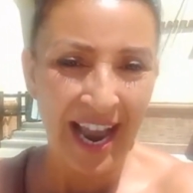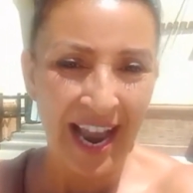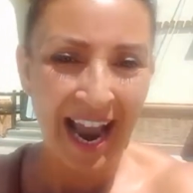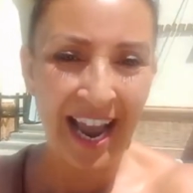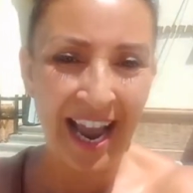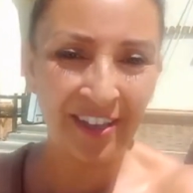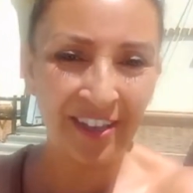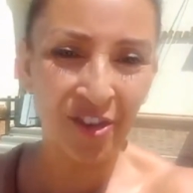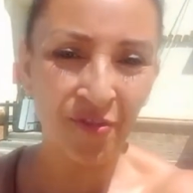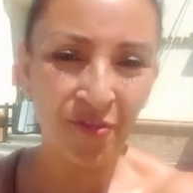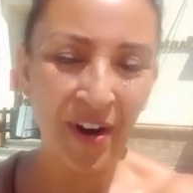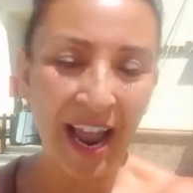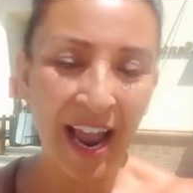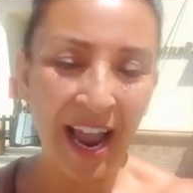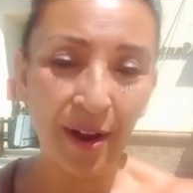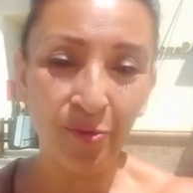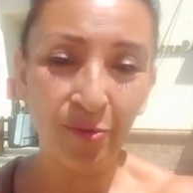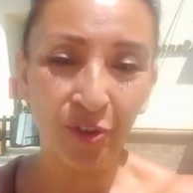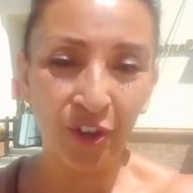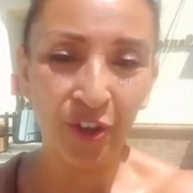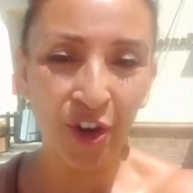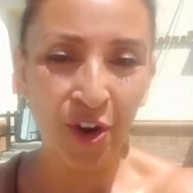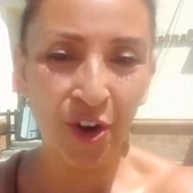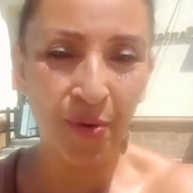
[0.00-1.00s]
has
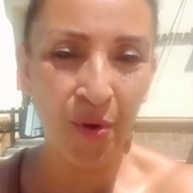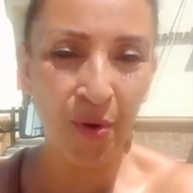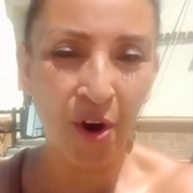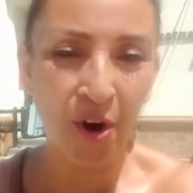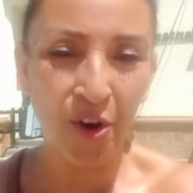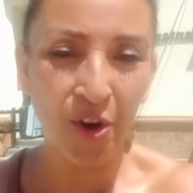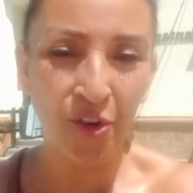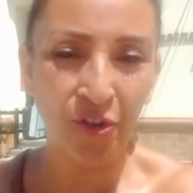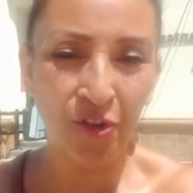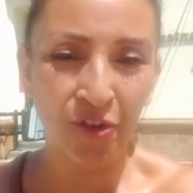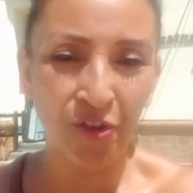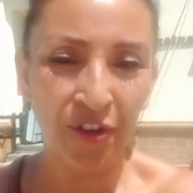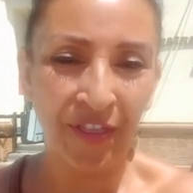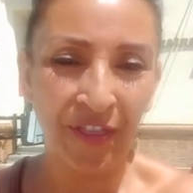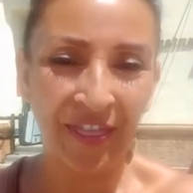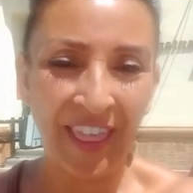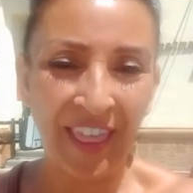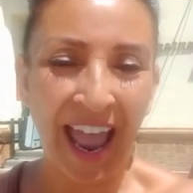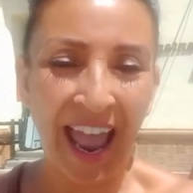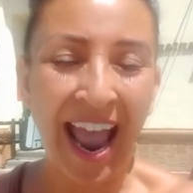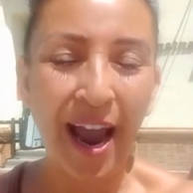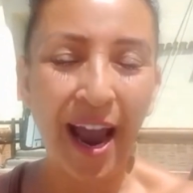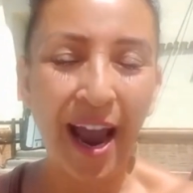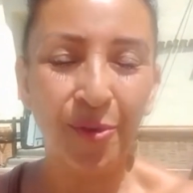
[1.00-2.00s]
around
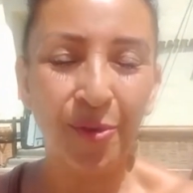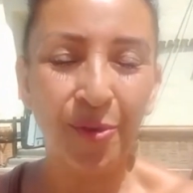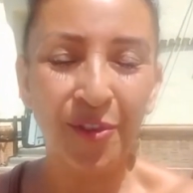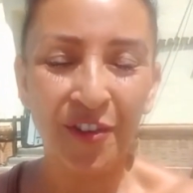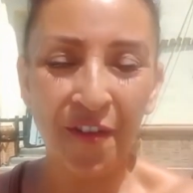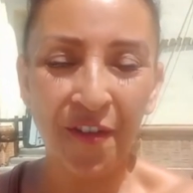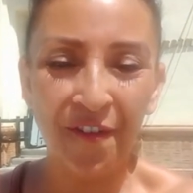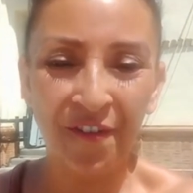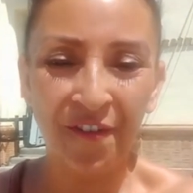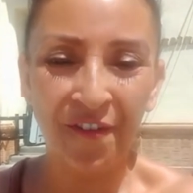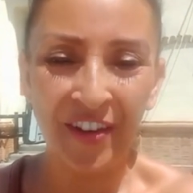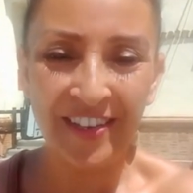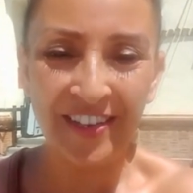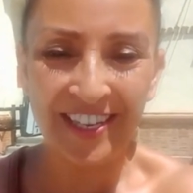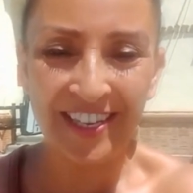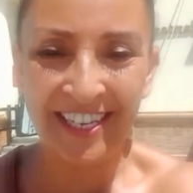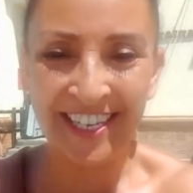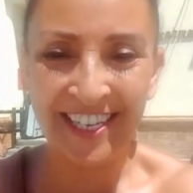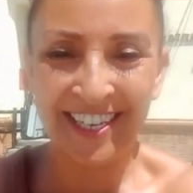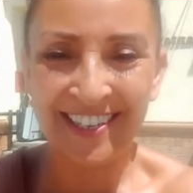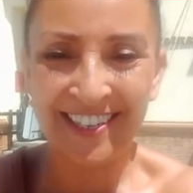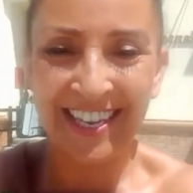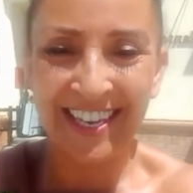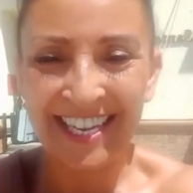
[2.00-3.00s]
200,000
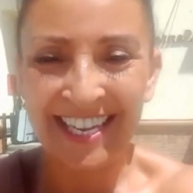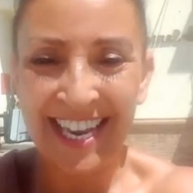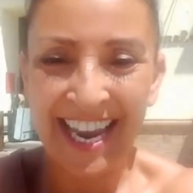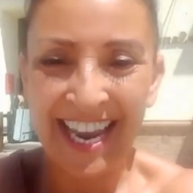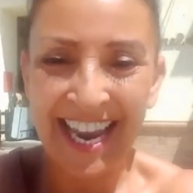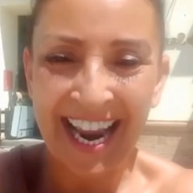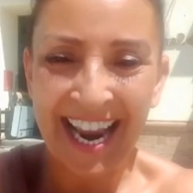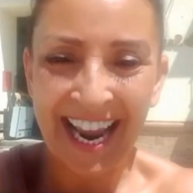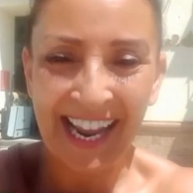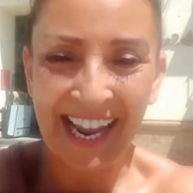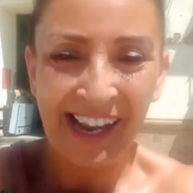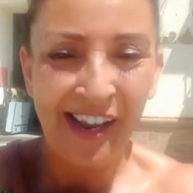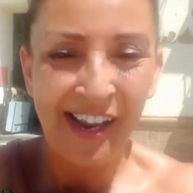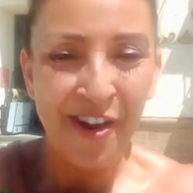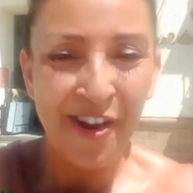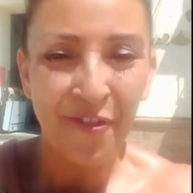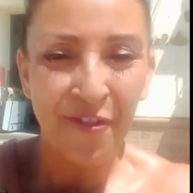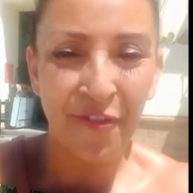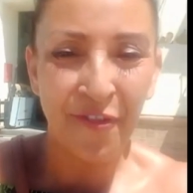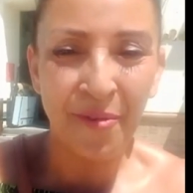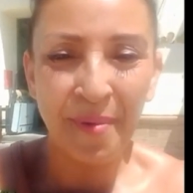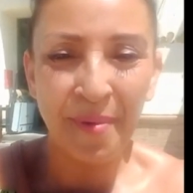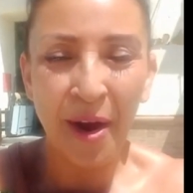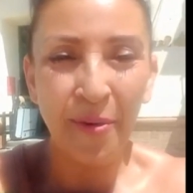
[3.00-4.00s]
visitors a year
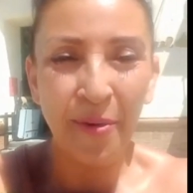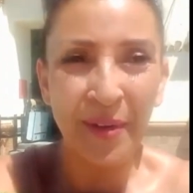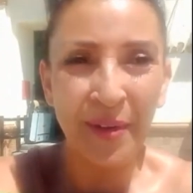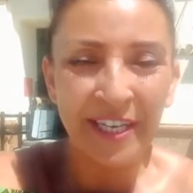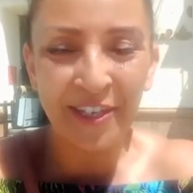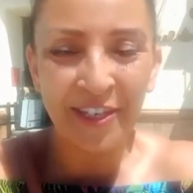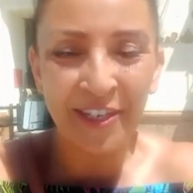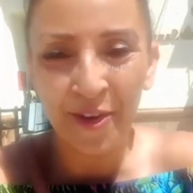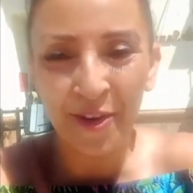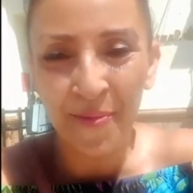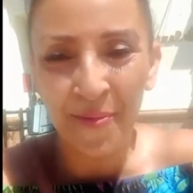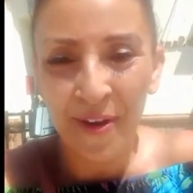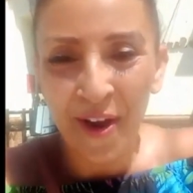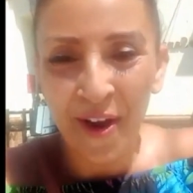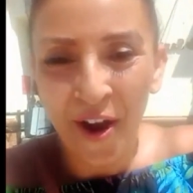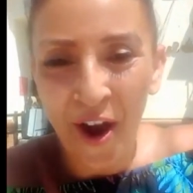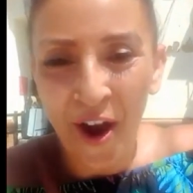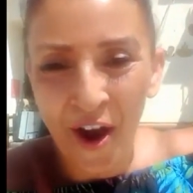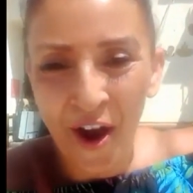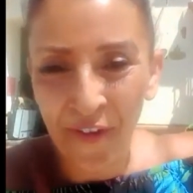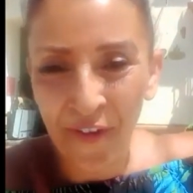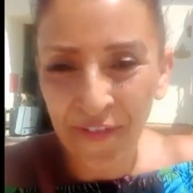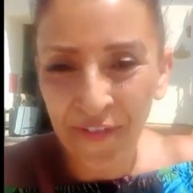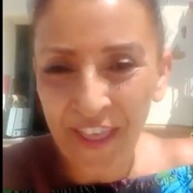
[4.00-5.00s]
from only
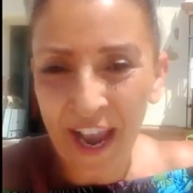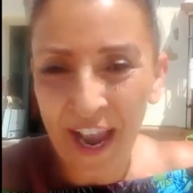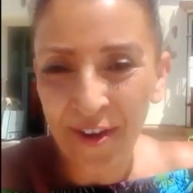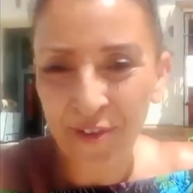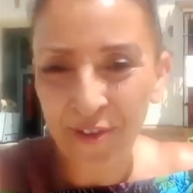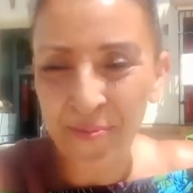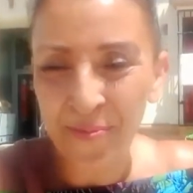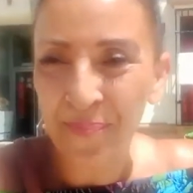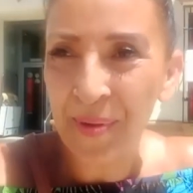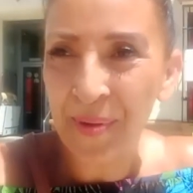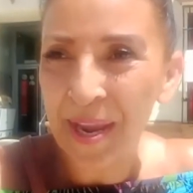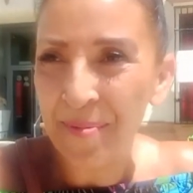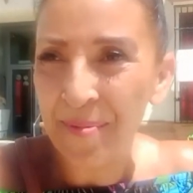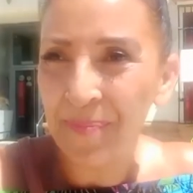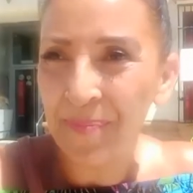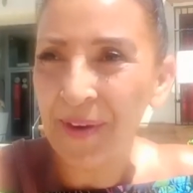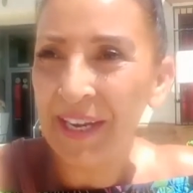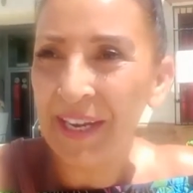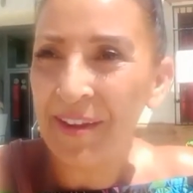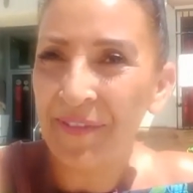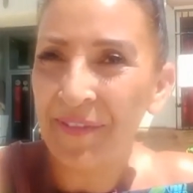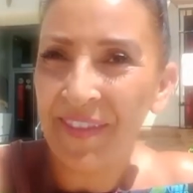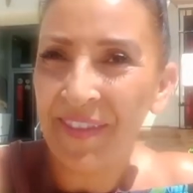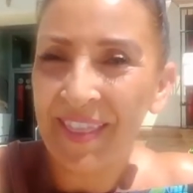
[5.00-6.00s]
2,500 people
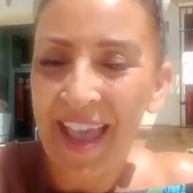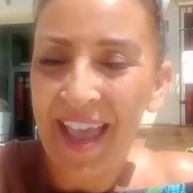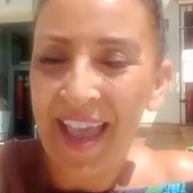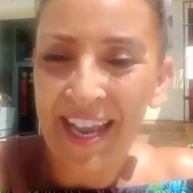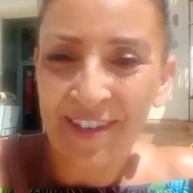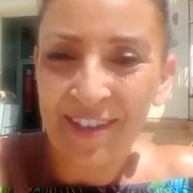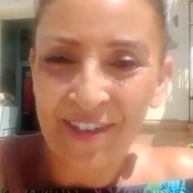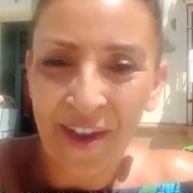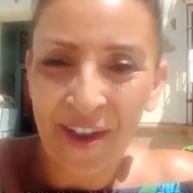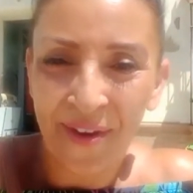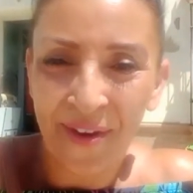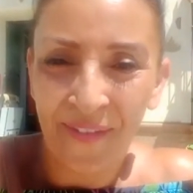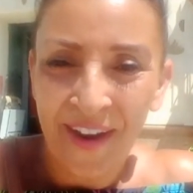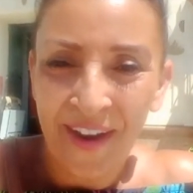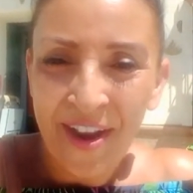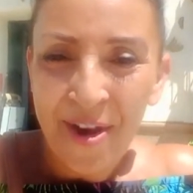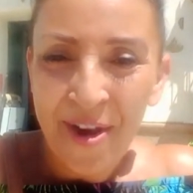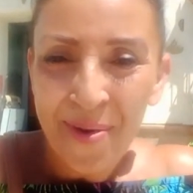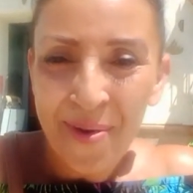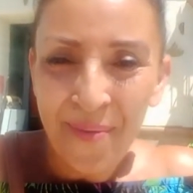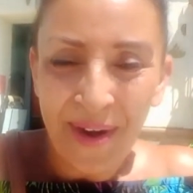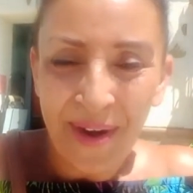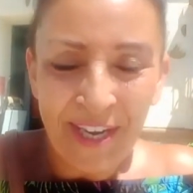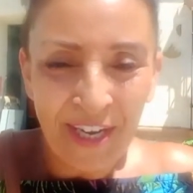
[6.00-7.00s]
living there so
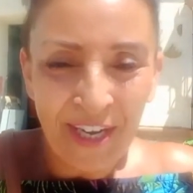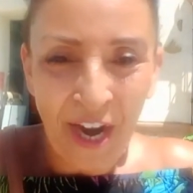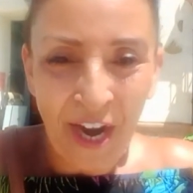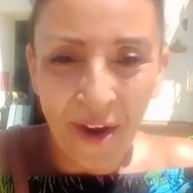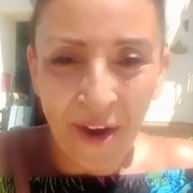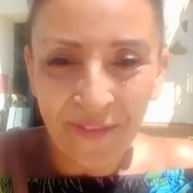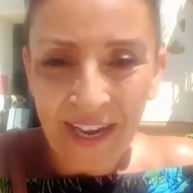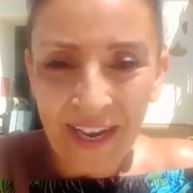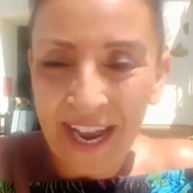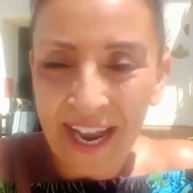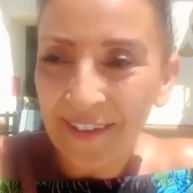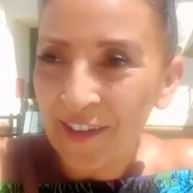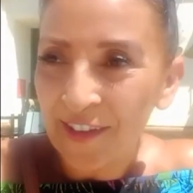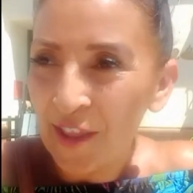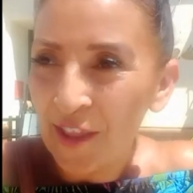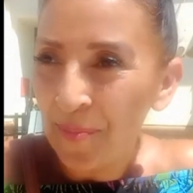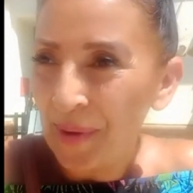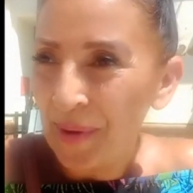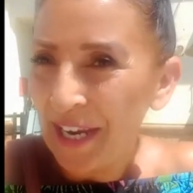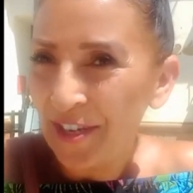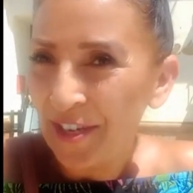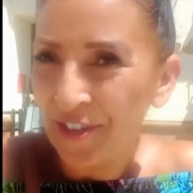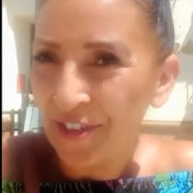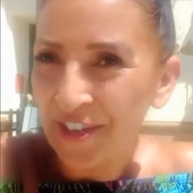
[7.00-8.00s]
when you go down to the
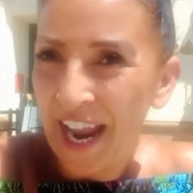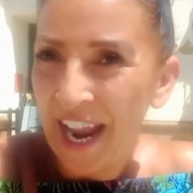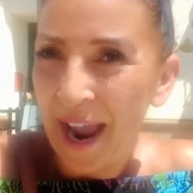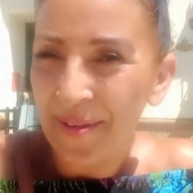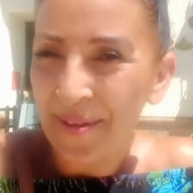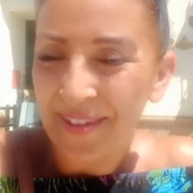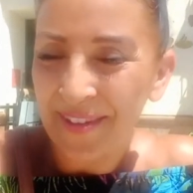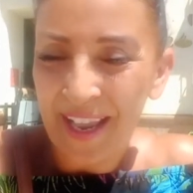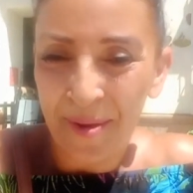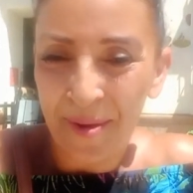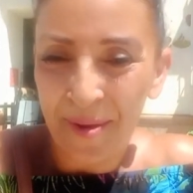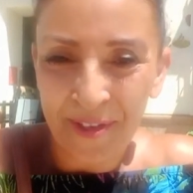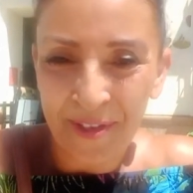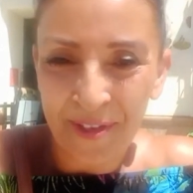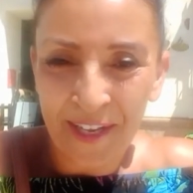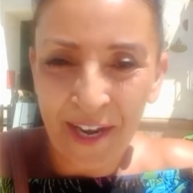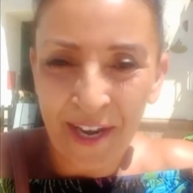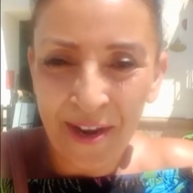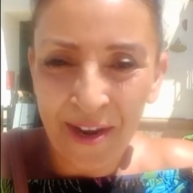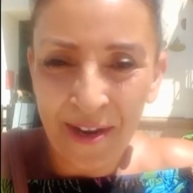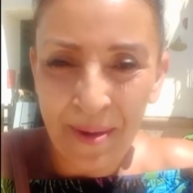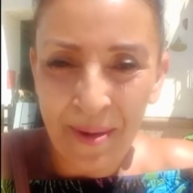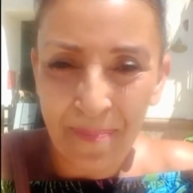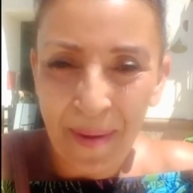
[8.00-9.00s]
beach now it's
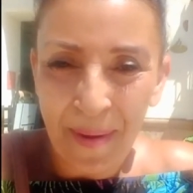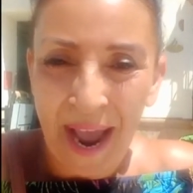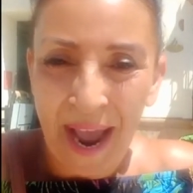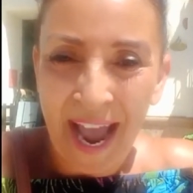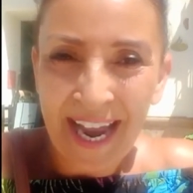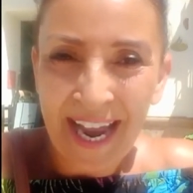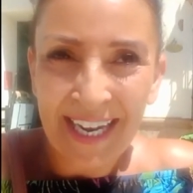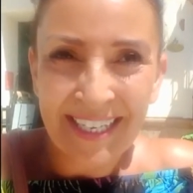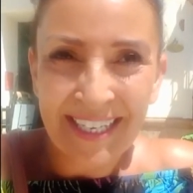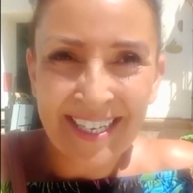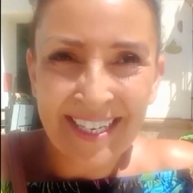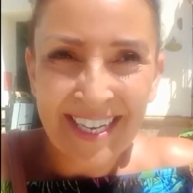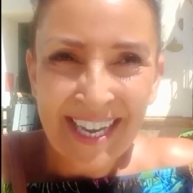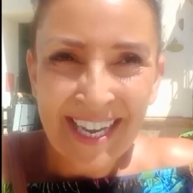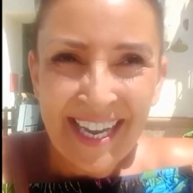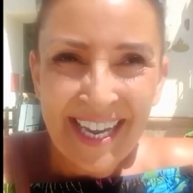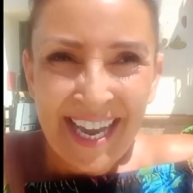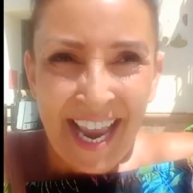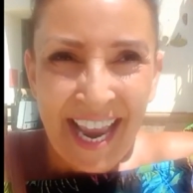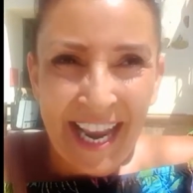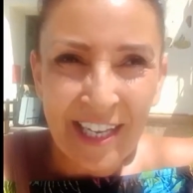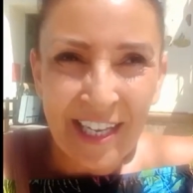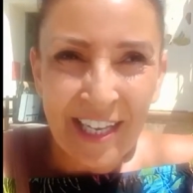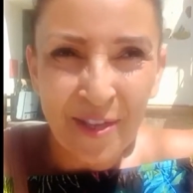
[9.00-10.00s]
absolutely packed
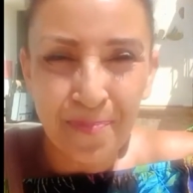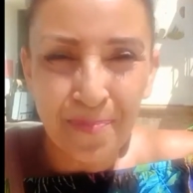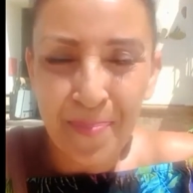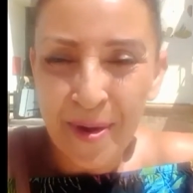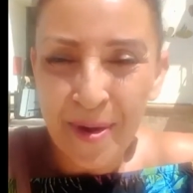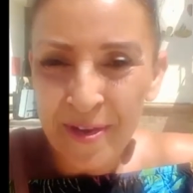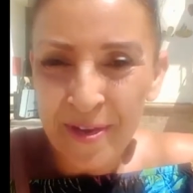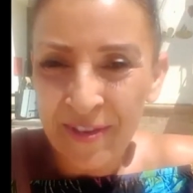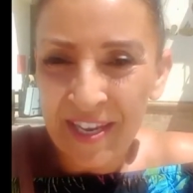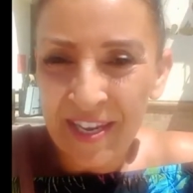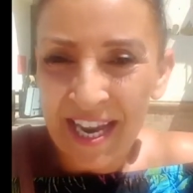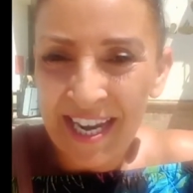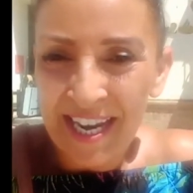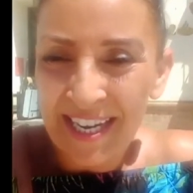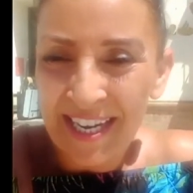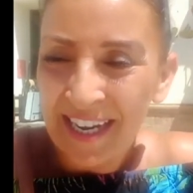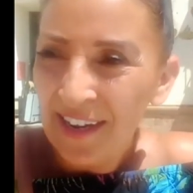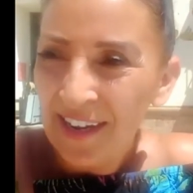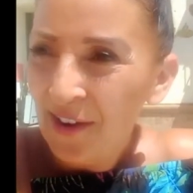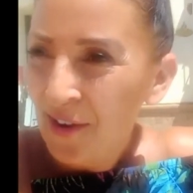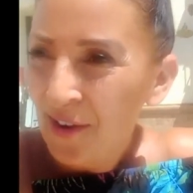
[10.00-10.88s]
it's buzzing